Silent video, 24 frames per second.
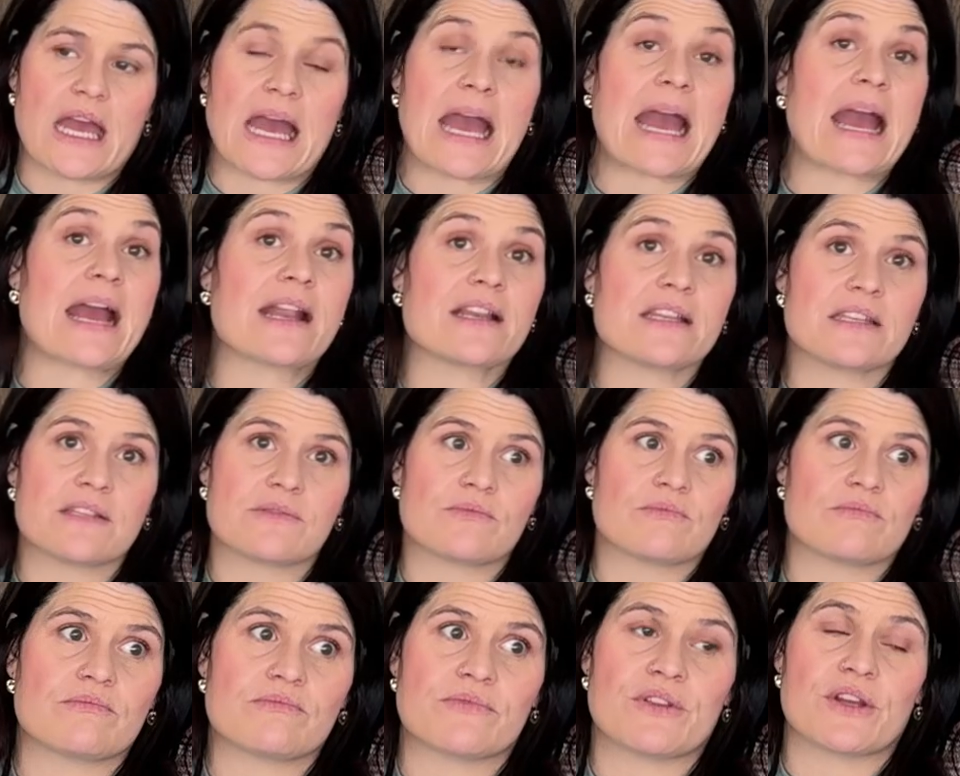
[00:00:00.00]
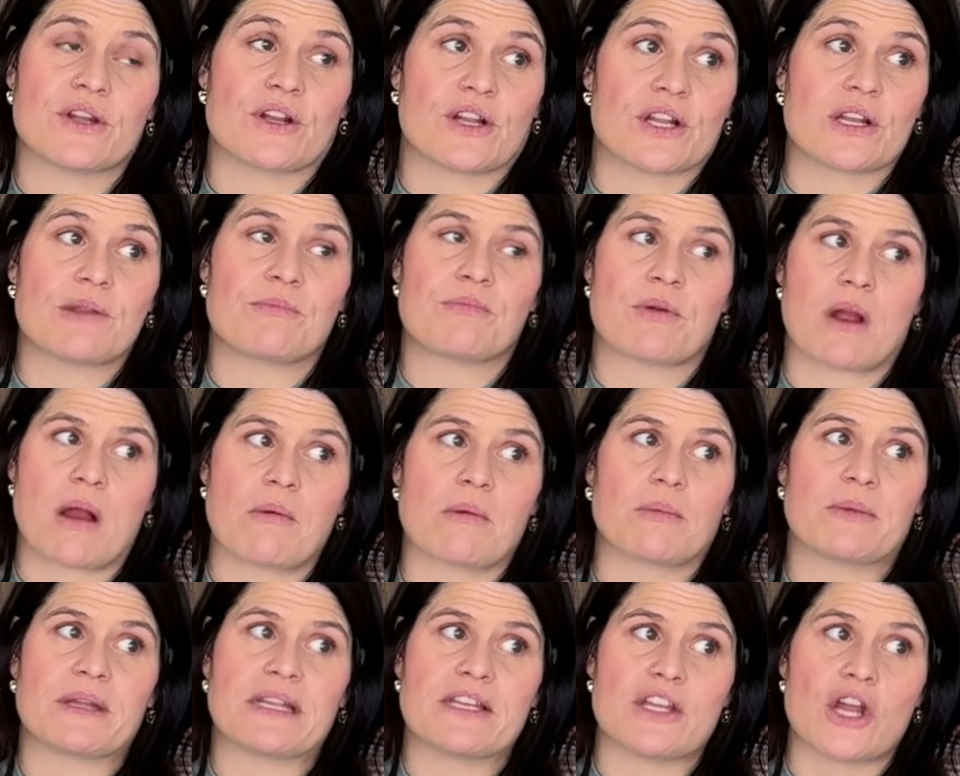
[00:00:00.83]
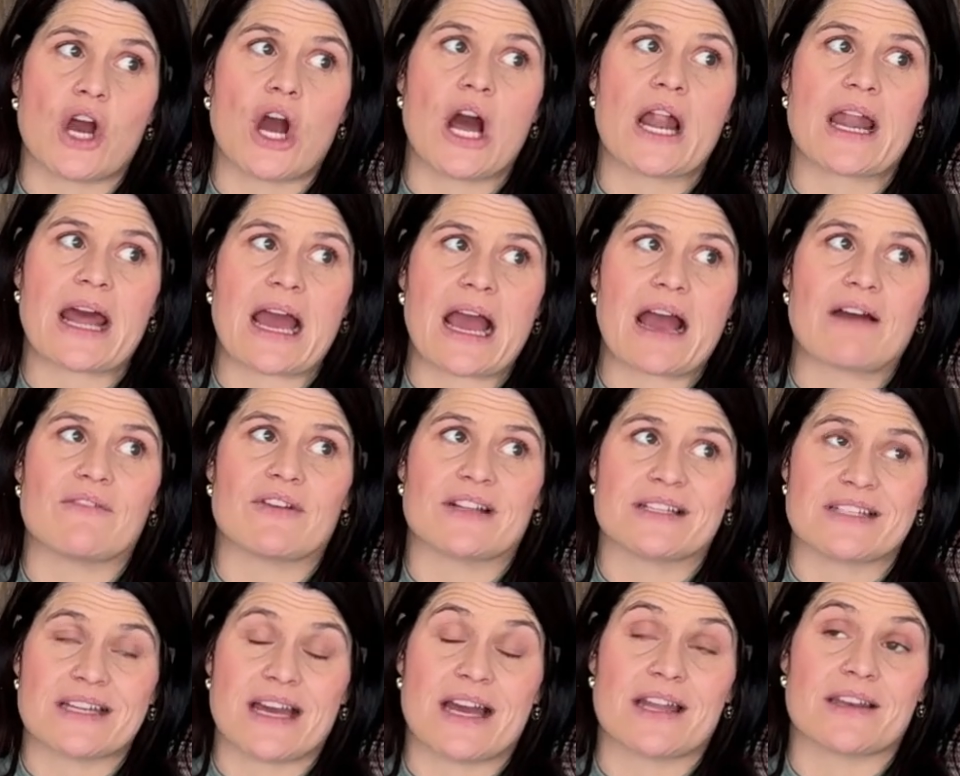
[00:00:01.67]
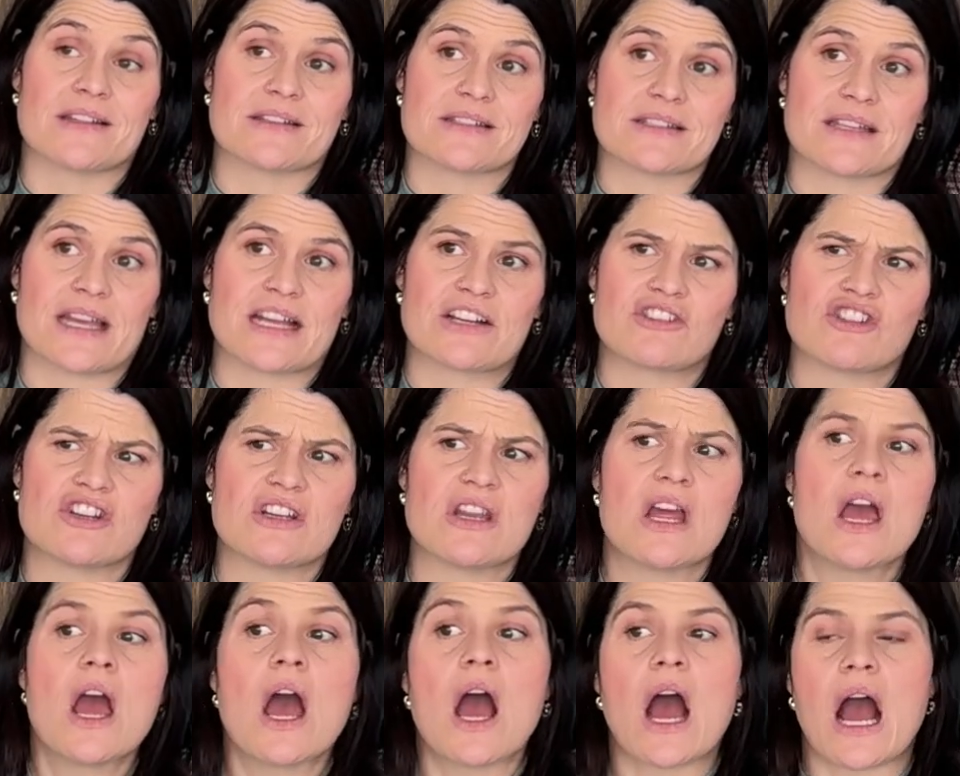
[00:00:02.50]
And they're going to probably not have a ton of selection.